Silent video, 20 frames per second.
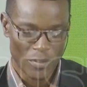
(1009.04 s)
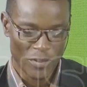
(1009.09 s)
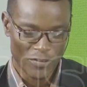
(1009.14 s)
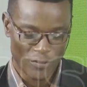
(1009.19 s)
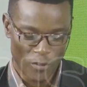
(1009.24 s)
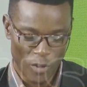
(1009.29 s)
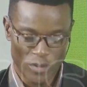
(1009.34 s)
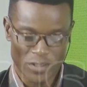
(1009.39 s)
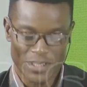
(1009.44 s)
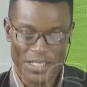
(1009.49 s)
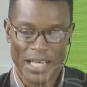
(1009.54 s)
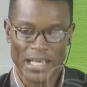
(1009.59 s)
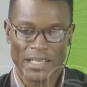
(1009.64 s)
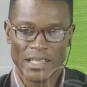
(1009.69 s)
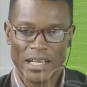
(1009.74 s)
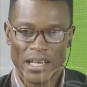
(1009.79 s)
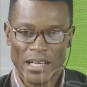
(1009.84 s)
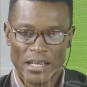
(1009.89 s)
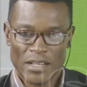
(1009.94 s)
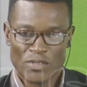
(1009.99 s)
But before
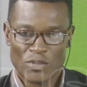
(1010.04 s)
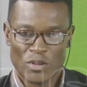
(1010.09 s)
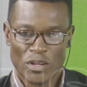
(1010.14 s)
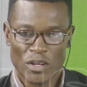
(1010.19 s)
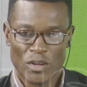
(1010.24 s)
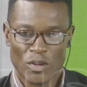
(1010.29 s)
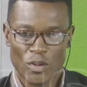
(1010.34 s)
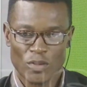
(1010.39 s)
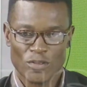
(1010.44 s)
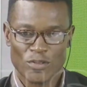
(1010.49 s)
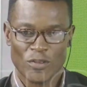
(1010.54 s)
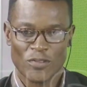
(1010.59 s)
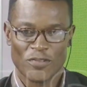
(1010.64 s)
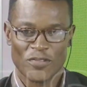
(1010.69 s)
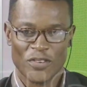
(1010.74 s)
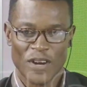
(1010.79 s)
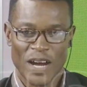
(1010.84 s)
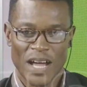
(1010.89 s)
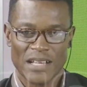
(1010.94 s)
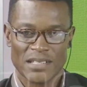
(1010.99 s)
then, let's quickly go to
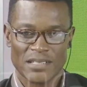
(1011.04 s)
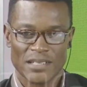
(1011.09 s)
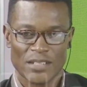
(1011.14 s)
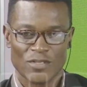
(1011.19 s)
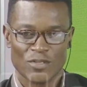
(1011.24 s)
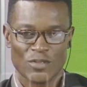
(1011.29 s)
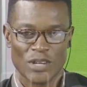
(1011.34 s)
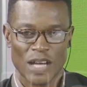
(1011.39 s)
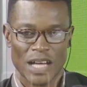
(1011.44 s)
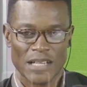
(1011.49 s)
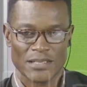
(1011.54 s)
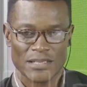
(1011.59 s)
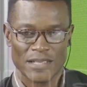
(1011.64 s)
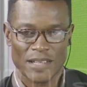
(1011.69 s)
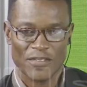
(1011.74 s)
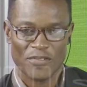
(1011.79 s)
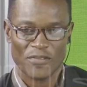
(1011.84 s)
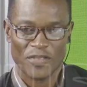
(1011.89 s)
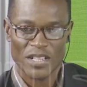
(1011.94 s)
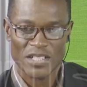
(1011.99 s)
France. Let's look
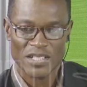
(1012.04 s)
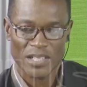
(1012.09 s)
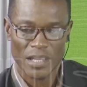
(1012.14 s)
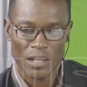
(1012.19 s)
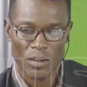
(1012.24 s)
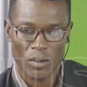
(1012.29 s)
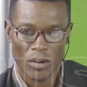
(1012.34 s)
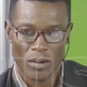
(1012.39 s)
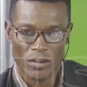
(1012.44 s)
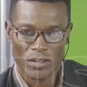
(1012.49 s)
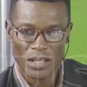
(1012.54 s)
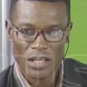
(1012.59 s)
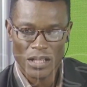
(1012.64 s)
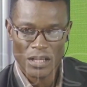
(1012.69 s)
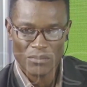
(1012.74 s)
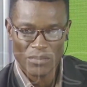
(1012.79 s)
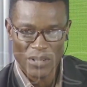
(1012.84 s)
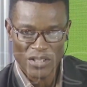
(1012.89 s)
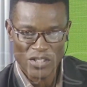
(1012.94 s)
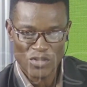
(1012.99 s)
at uh, French League One
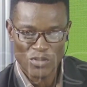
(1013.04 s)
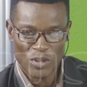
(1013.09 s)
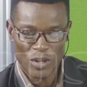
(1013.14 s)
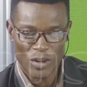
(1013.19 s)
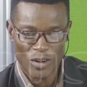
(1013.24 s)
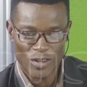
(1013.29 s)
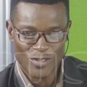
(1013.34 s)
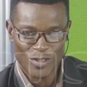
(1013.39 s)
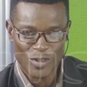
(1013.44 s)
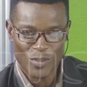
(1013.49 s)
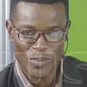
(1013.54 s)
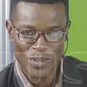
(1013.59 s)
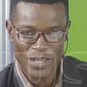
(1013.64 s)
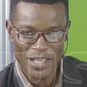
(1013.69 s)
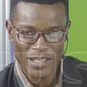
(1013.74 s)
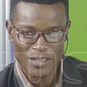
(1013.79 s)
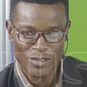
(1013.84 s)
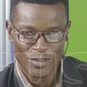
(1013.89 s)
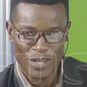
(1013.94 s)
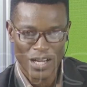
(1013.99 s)
matches we also
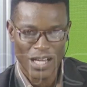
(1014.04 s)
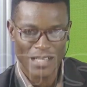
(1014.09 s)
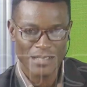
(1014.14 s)
play. Look